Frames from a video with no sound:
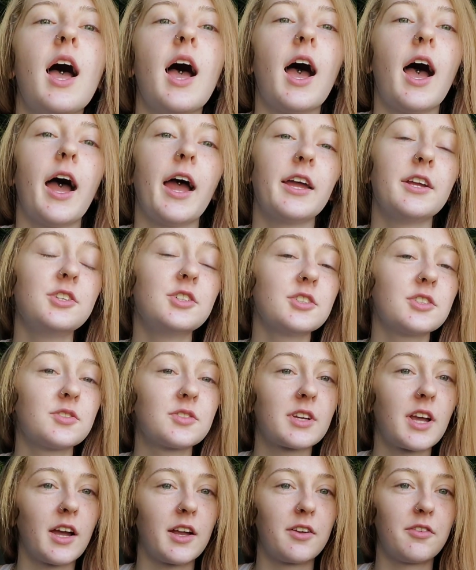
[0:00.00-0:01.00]
I
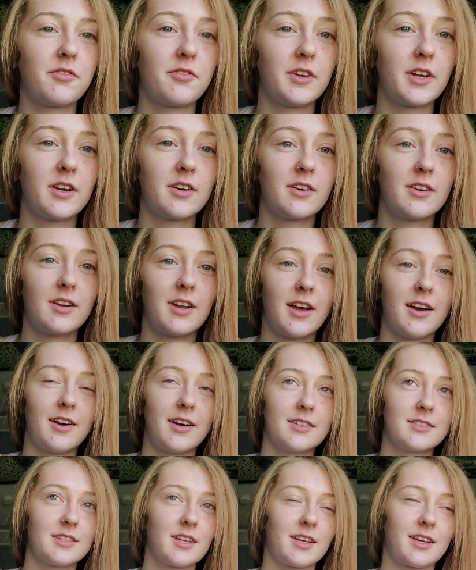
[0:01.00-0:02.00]
just kind of figured it
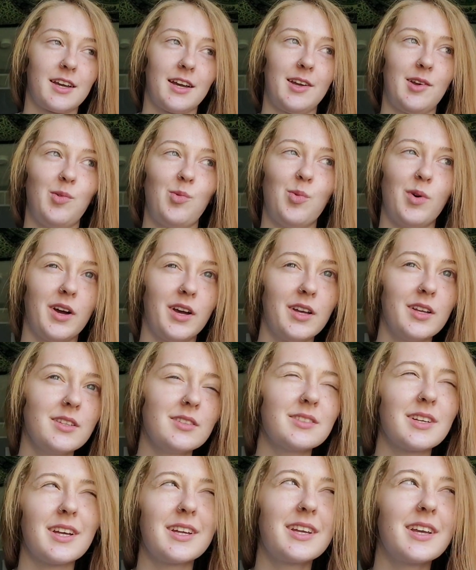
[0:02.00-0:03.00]
out as like I
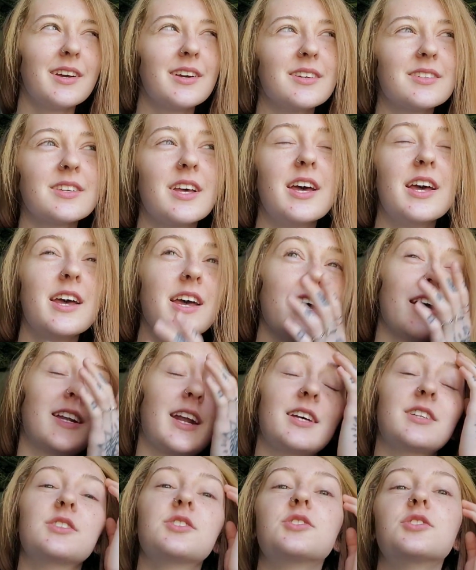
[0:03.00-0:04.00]
went, I guess. And
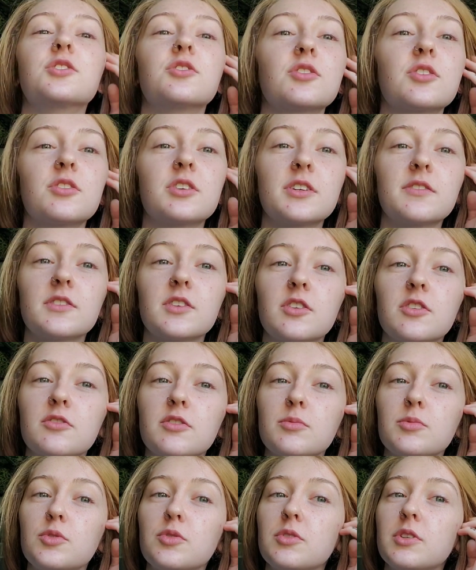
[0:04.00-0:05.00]
I still don't even know if
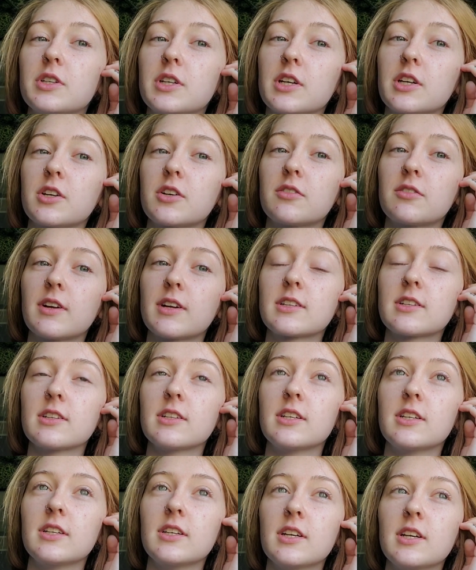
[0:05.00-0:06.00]
I'm doing it
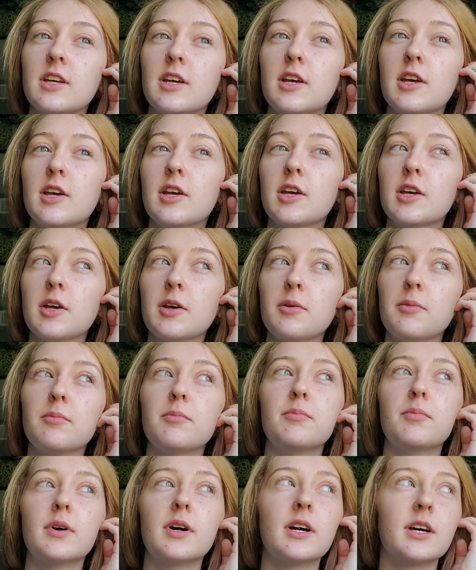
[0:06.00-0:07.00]
correctly.
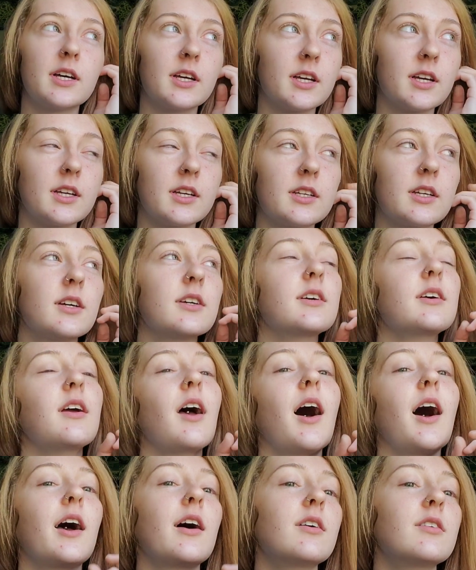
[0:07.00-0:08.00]
But
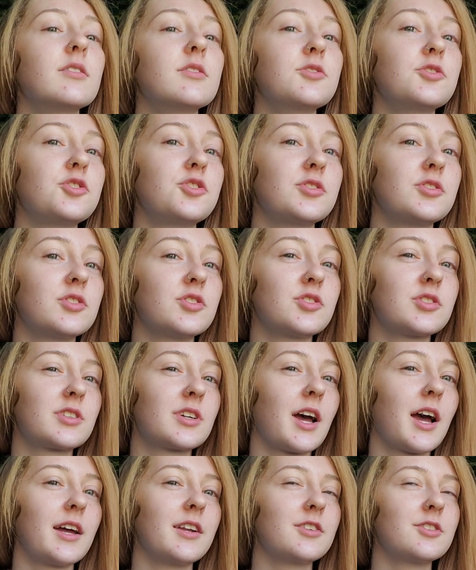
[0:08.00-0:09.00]
I'll
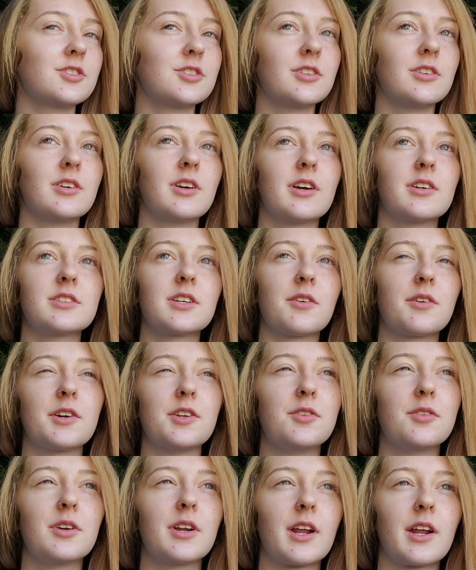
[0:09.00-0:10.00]
kind of show you guys how I
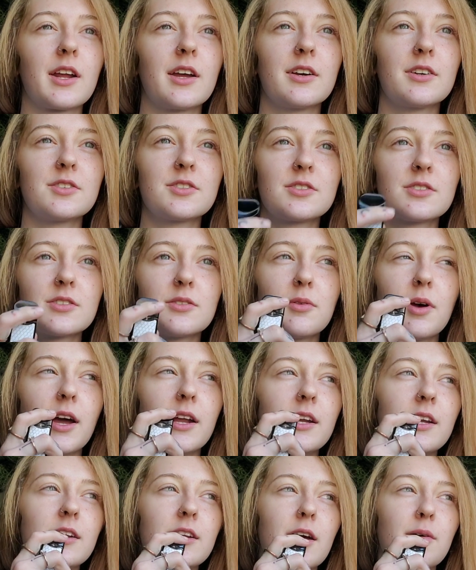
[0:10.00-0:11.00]
do it, I guess. I
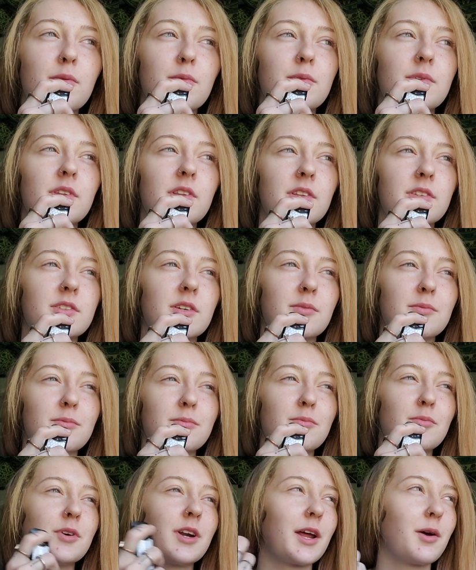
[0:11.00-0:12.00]
need to come up with
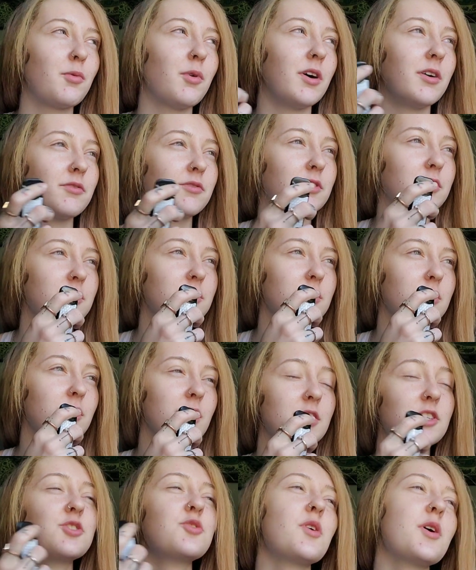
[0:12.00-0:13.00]
what I want first, though.
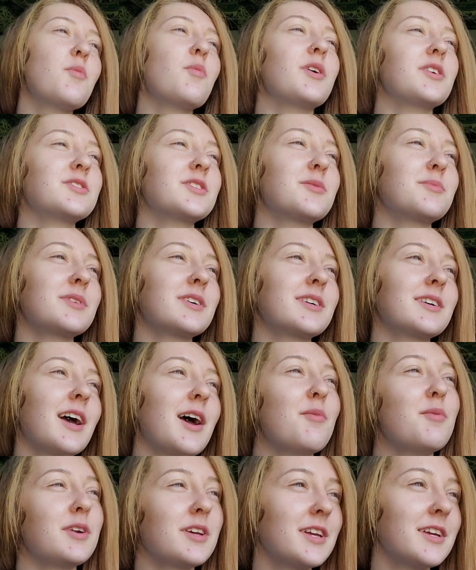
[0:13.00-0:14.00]
I just know I want something. I
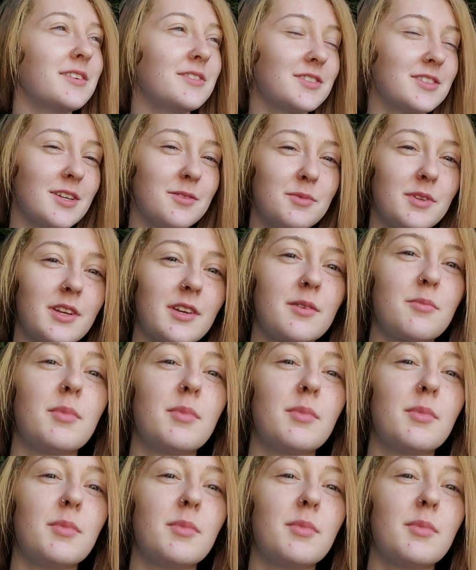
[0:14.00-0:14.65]
want to get something.